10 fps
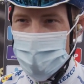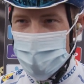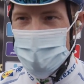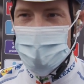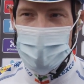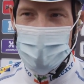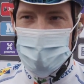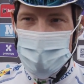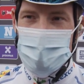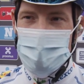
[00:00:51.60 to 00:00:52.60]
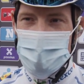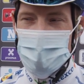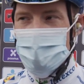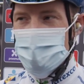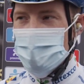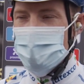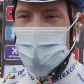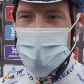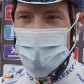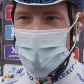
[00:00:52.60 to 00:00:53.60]
in first time to sprint
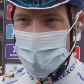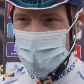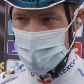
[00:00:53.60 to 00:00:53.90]
with somebody else.